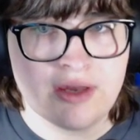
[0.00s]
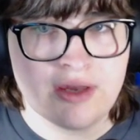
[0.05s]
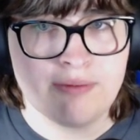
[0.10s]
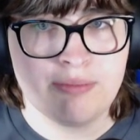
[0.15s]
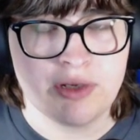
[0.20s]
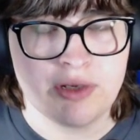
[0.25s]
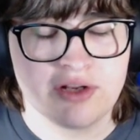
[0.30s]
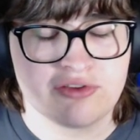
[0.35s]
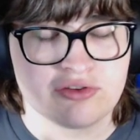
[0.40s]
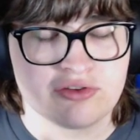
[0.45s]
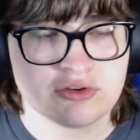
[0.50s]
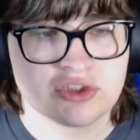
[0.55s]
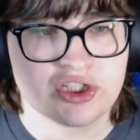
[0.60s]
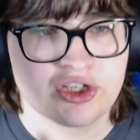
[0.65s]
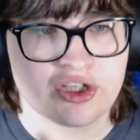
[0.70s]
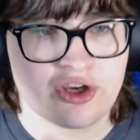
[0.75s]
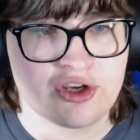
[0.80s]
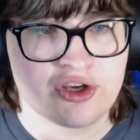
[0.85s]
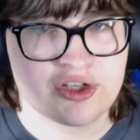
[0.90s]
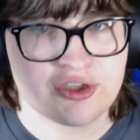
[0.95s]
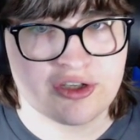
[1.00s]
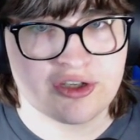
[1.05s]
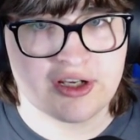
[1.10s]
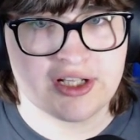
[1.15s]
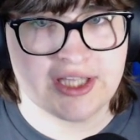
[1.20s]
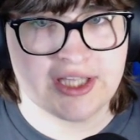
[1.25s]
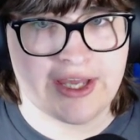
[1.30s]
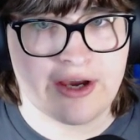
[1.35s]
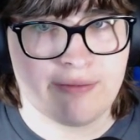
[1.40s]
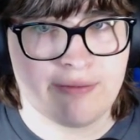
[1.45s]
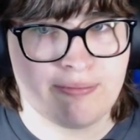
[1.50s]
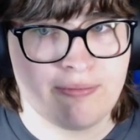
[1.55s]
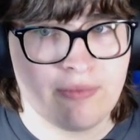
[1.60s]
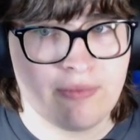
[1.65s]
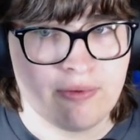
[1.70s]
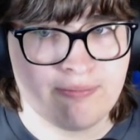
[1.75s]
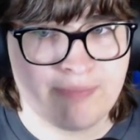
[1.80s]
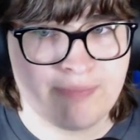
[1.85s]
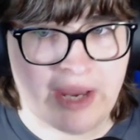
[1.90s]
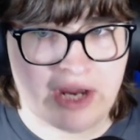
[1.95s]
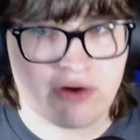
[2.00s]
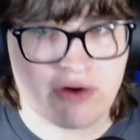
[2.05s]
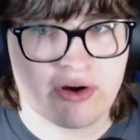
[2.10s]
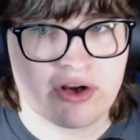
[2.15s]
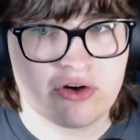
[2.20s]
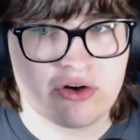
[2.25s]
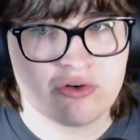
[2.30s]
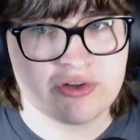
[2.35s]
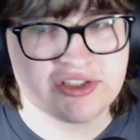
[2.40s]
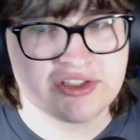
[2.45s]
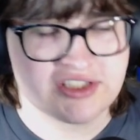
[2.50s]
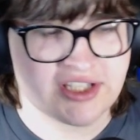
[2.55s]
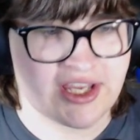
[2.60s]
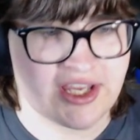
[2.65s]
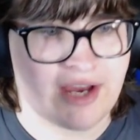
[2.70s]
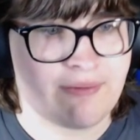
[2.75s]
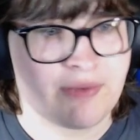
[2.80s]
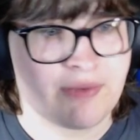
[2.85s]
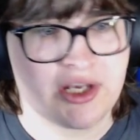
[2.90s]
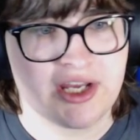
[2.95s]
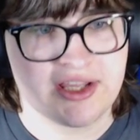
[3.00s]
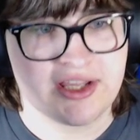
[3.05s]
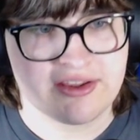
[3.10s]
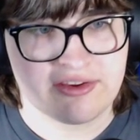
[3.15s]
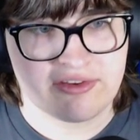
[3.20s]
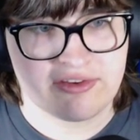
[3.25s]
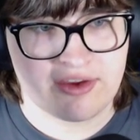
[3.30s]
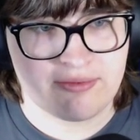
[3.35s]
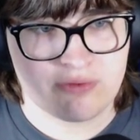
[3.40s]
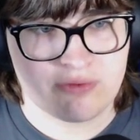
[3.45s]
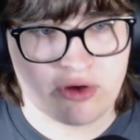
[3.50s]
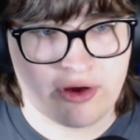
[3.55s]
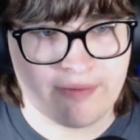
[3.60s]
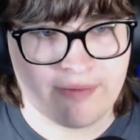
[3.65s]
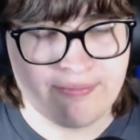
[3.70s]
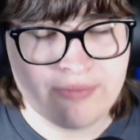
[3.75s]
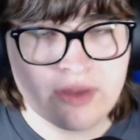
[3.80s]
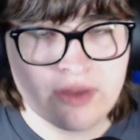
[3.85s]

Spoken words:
but it's also going to allow background noise to come in at the same time.